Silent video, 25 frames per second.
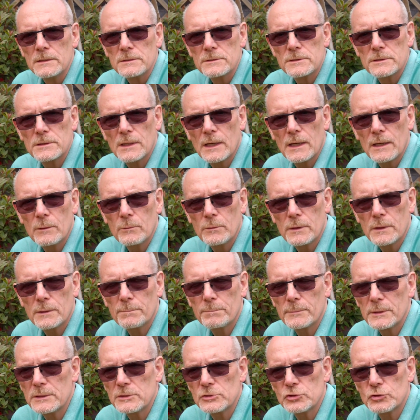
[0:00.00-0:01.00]
Today we're
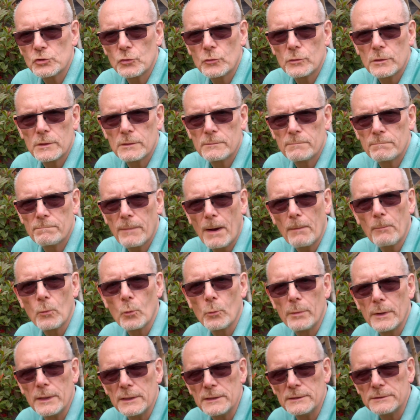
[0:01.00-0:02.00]
going to be shooting
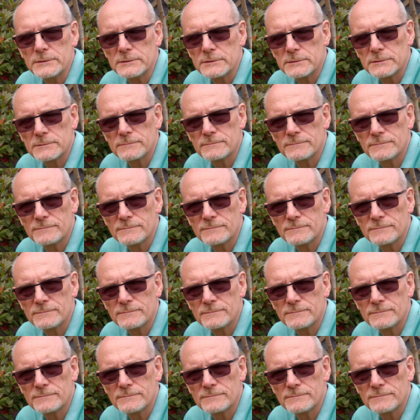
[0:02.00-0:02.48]
bumblebees.